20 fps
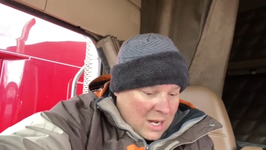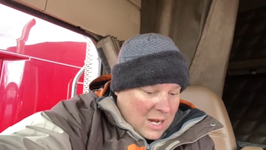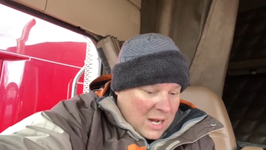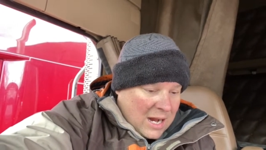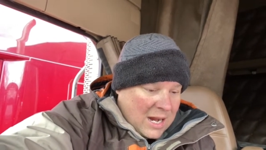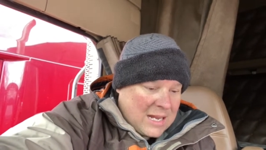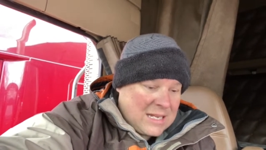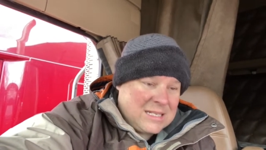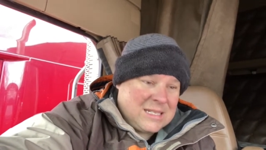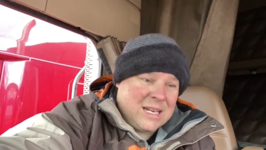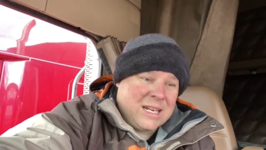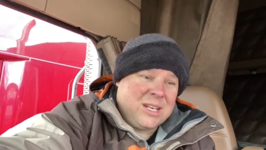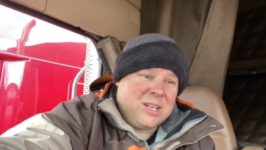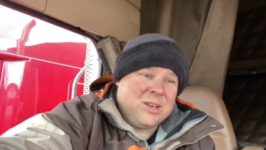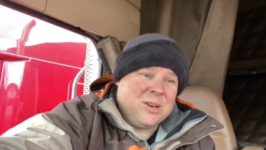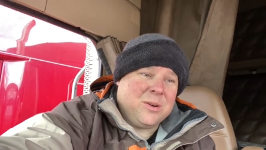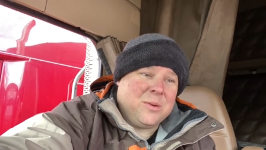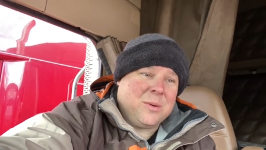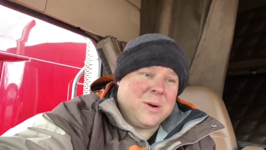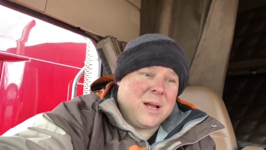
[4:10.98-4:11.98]
I was like, you
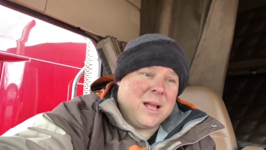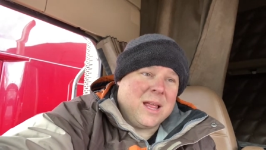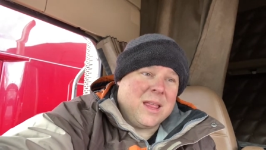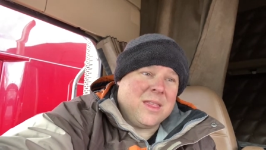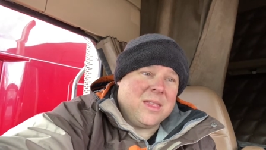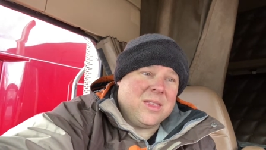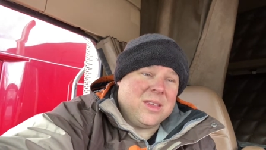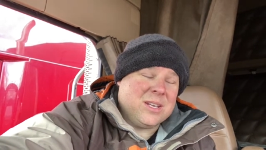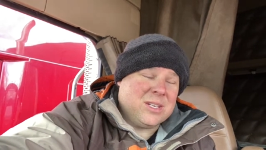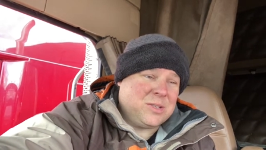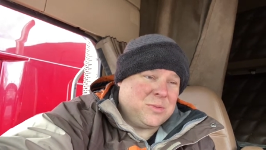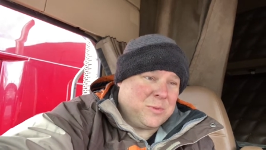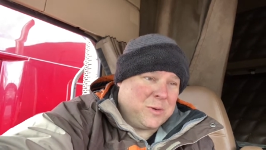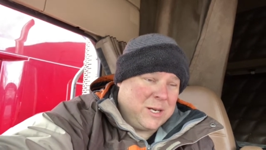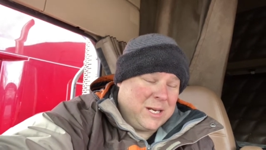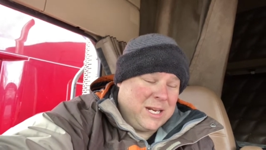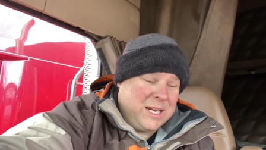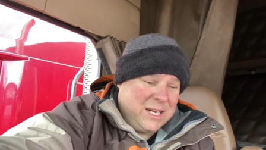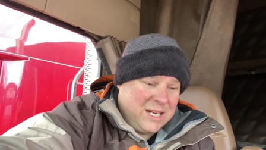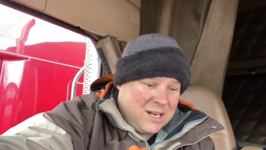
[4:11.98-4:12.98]
know what? This one
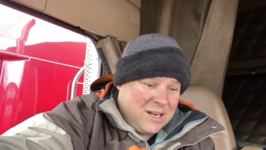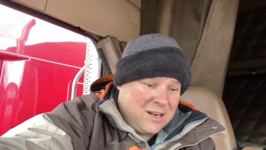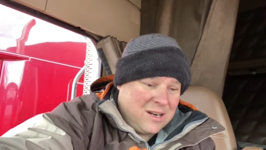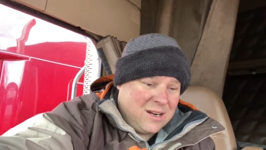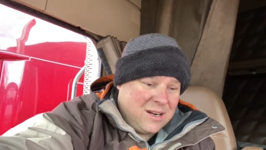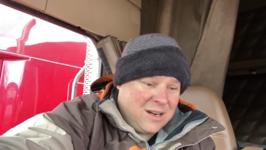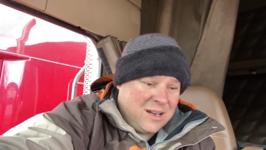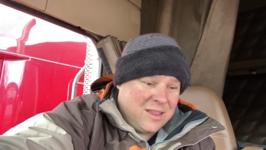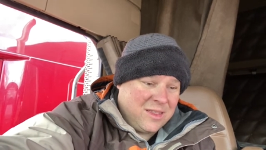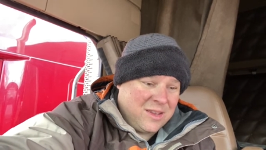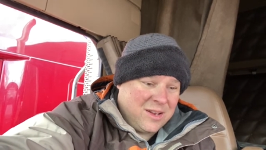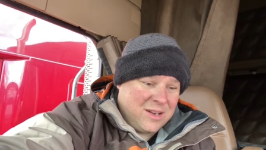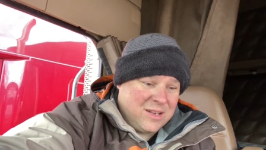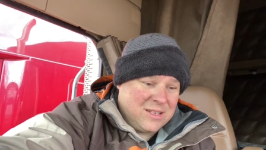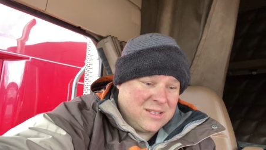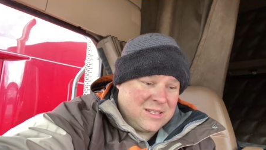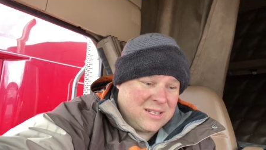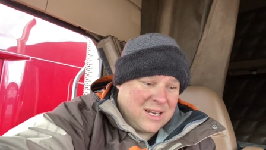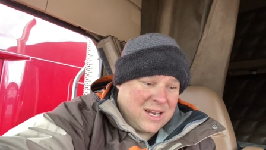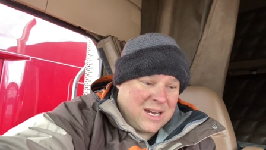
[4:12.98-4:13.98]
here,
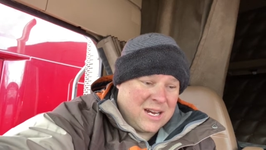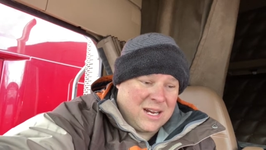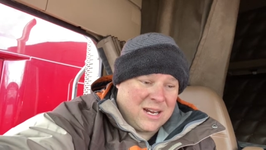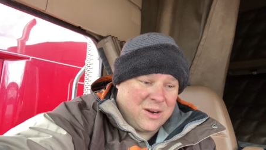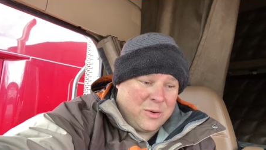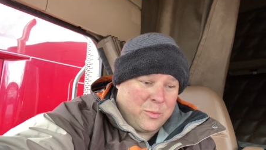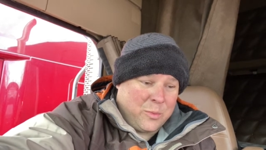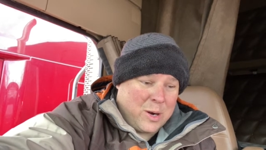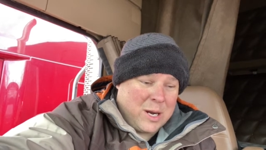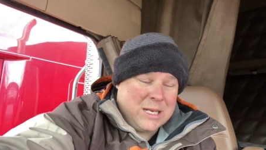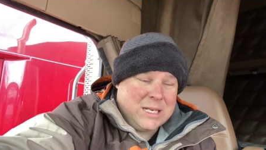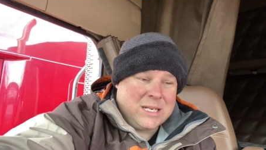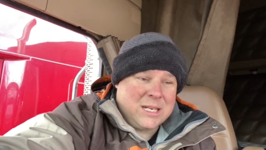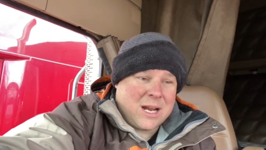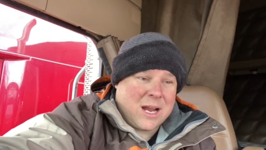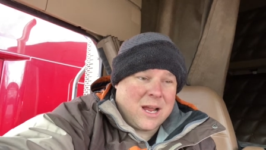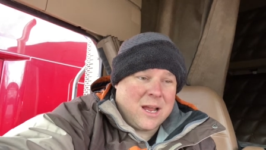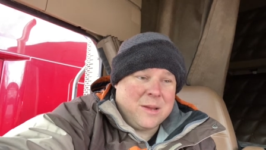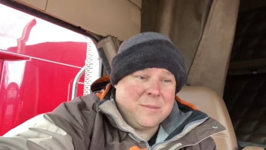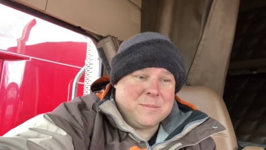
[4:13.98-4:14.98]
there's like a
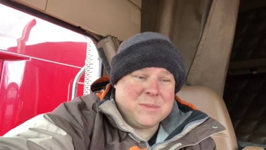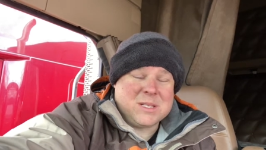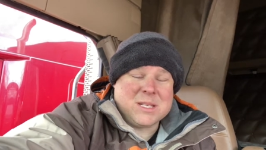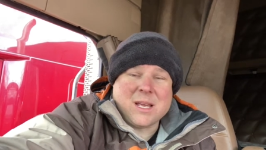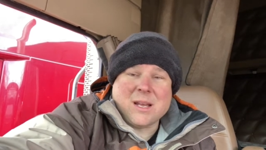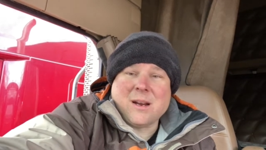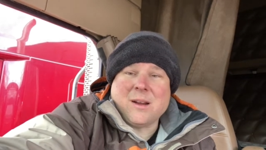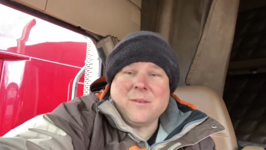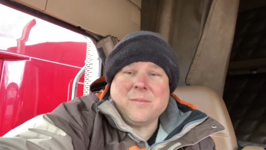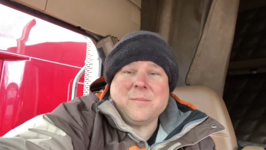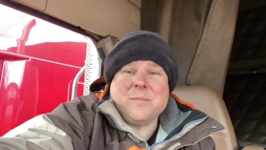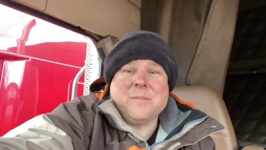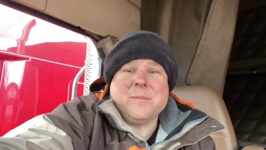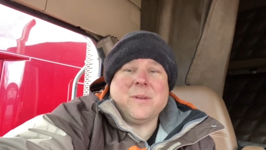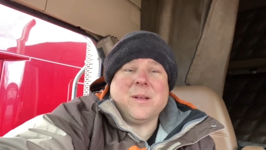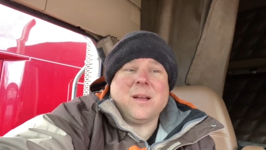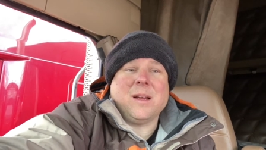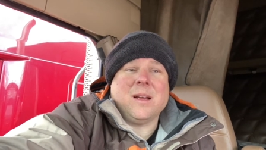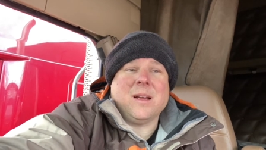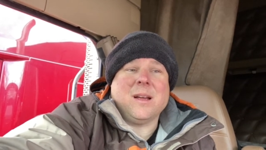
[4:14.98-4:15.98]
one-time setup
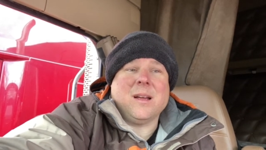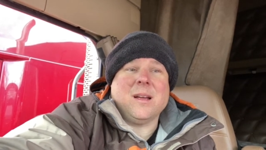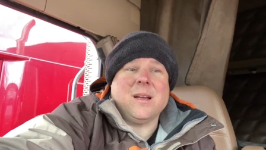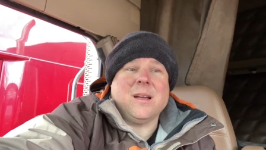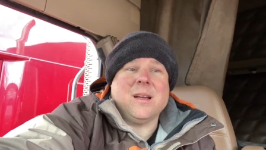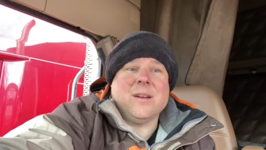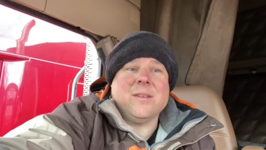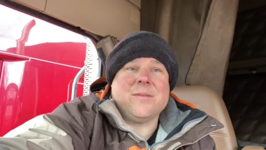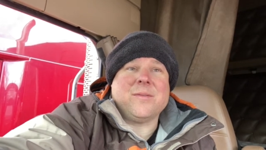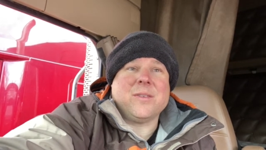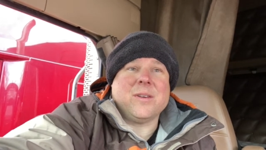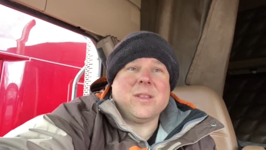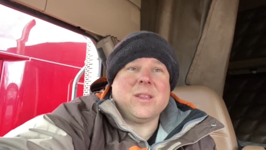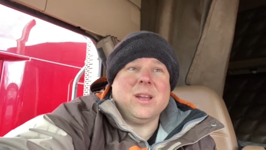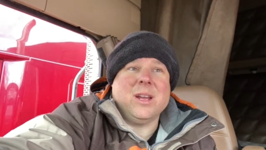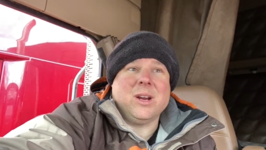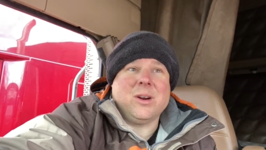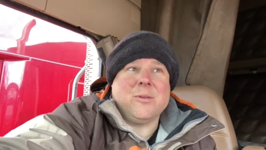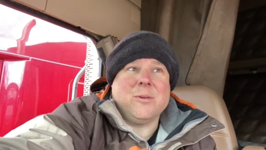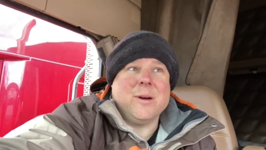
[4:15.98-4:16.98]
for
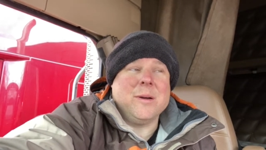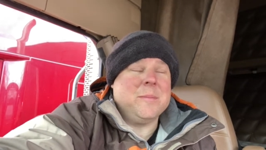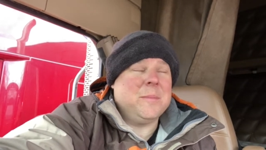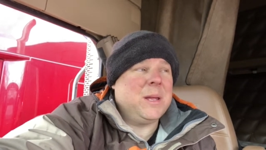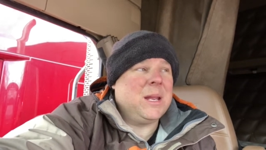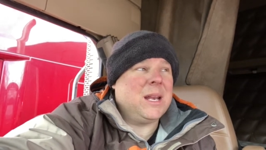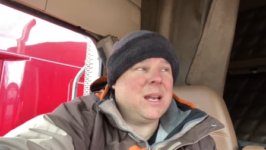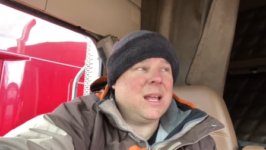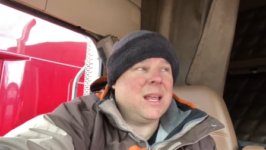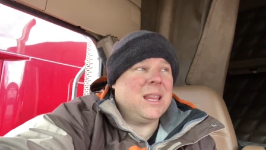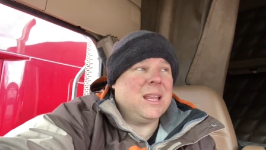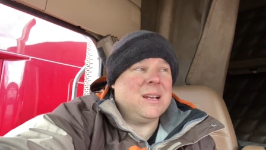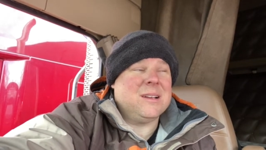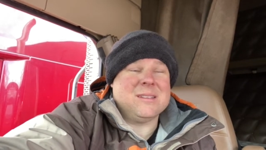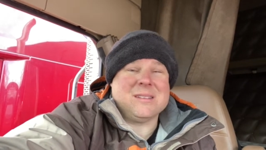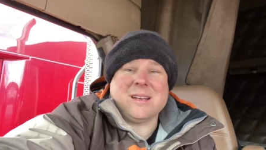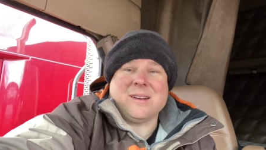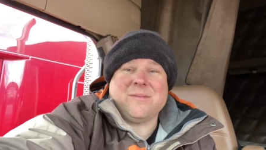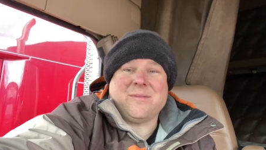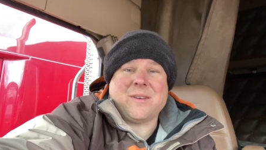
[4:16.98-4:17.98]
the equipment. I think it
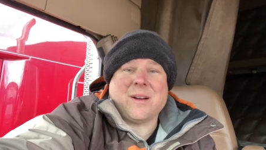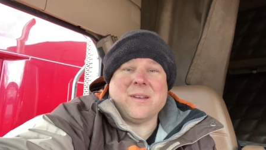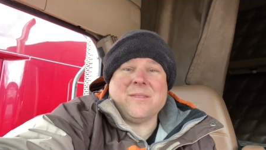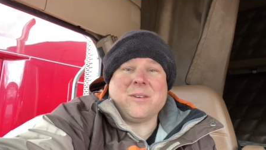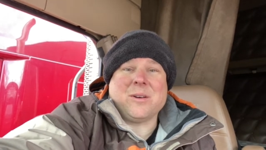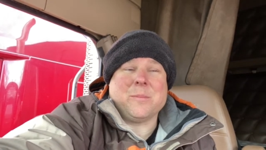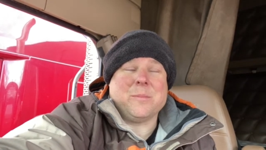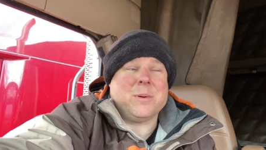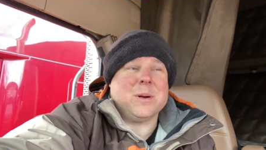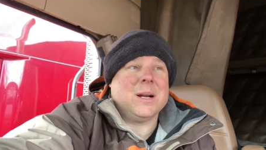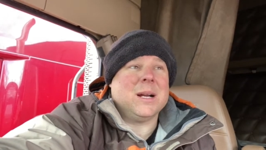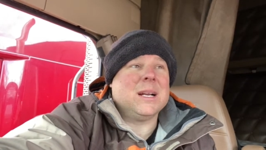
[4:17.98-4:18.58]
was like $500.